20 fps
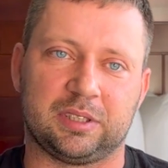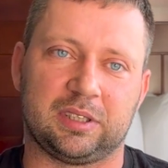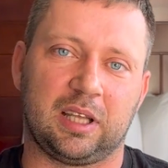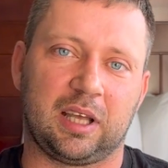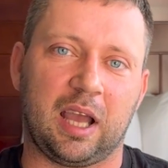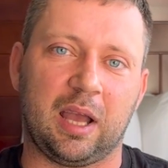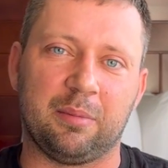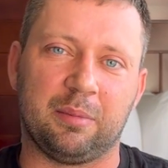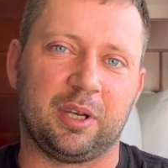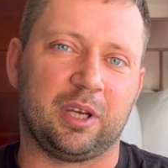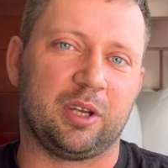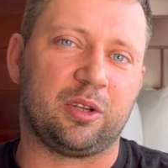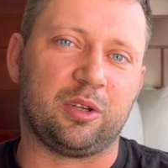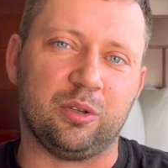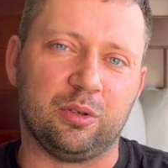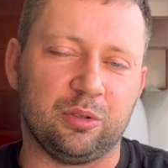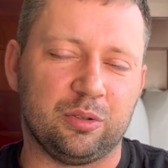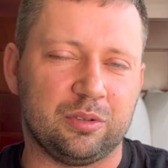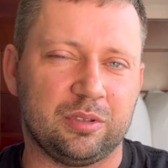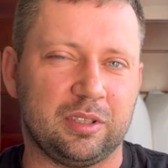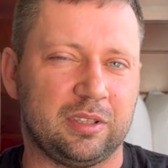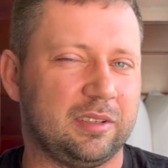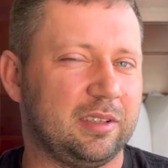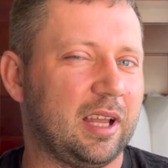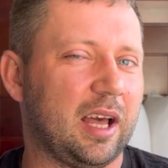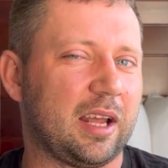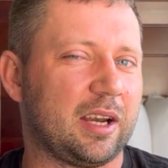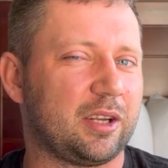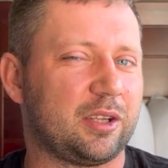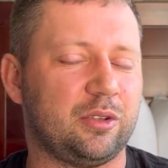like, I'm
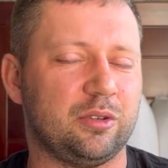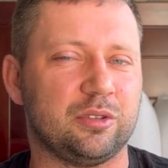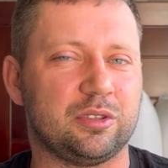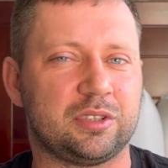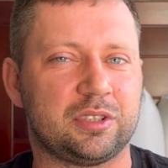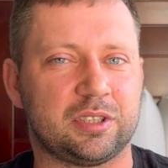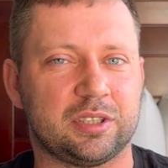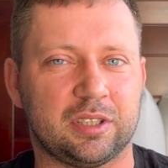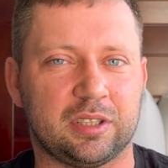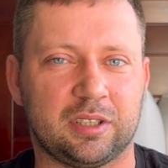not a huge